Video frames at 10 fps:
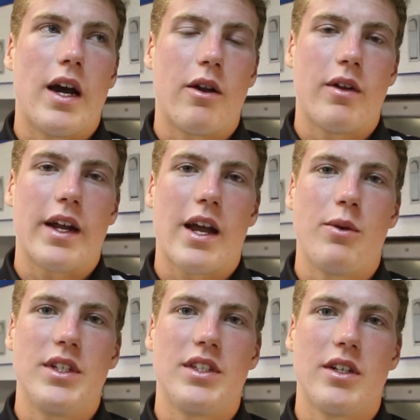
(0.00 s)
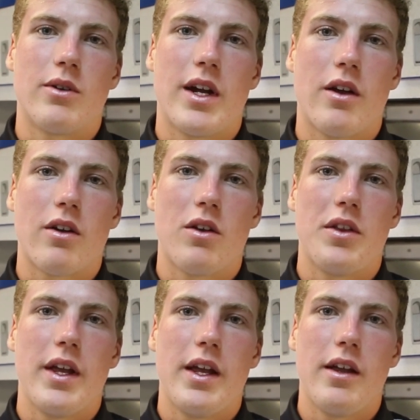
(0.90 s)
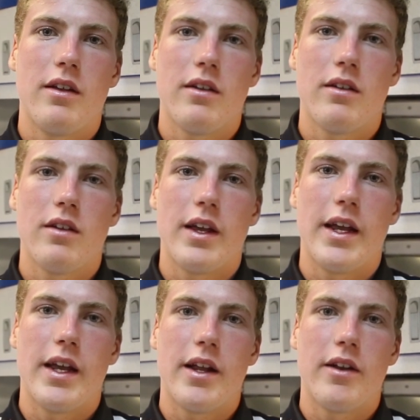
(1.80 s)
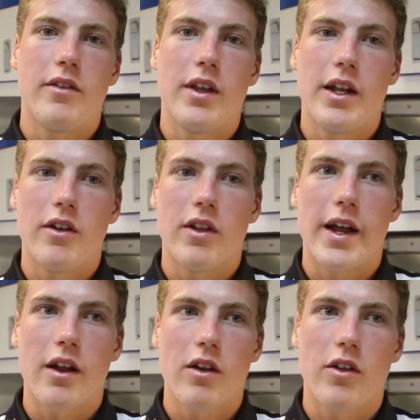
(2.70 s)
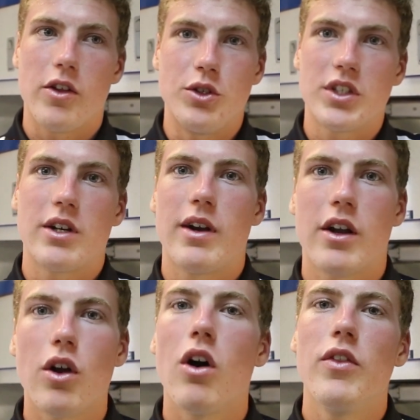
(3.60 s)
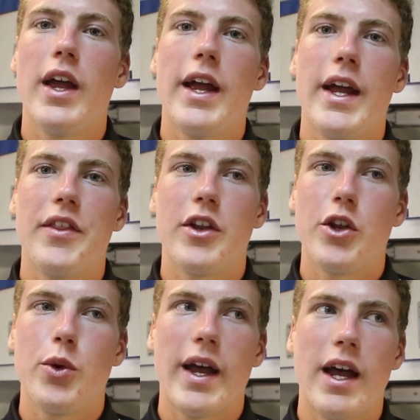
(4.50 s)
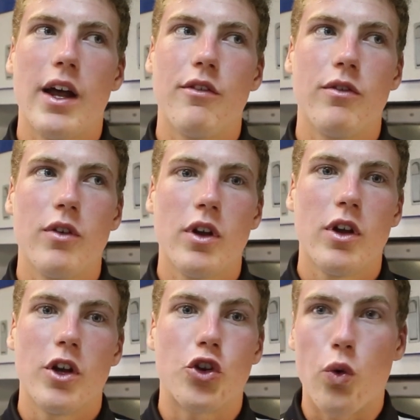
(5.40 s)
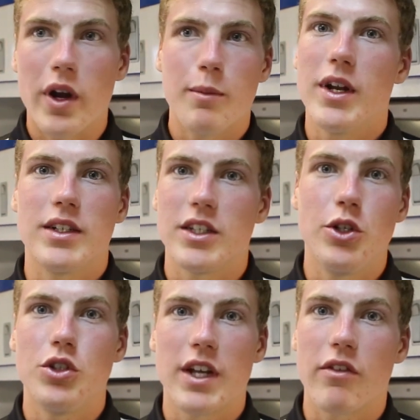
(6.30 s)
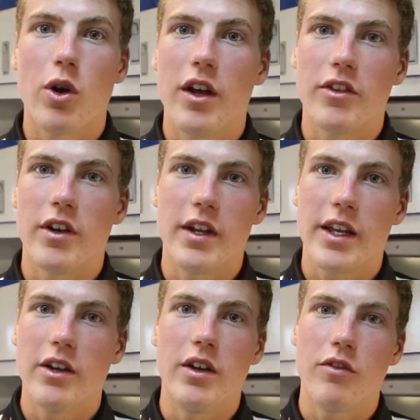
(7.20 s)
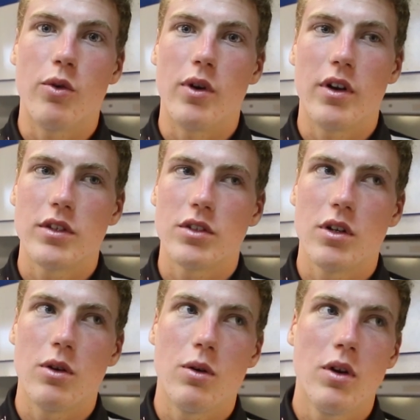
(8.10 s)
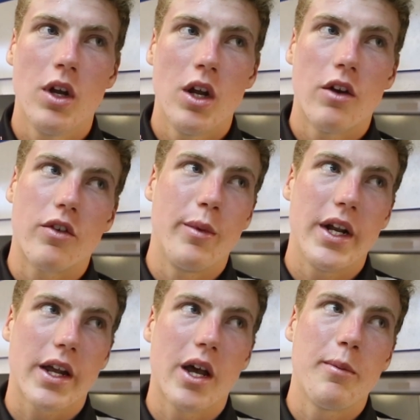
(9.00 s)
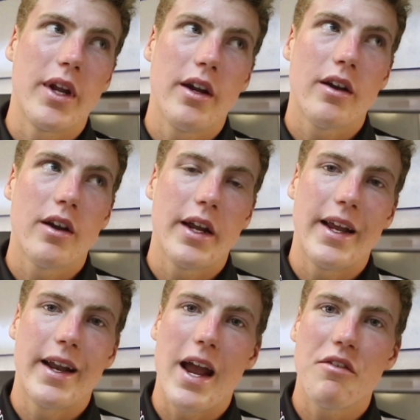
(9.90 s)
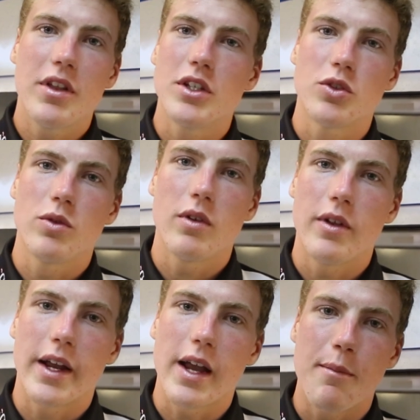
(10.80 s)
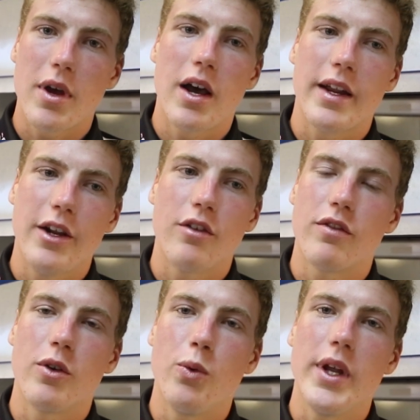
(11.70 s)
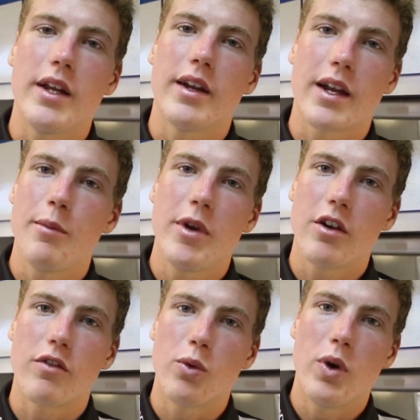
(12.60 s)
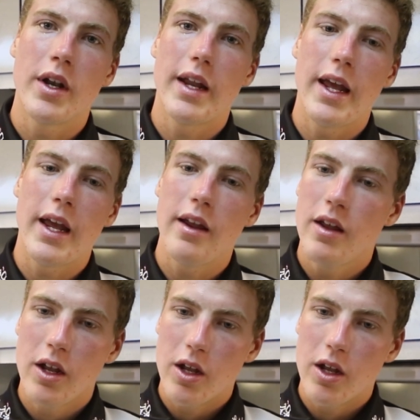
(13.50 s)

I don't like how we sit around all day, and then like you sit around all day, and then you have 20 minutes that you just have to go out there and kill it for. So for me to come here and everything's like, I'm not here for a week. Like, I'm here for one day.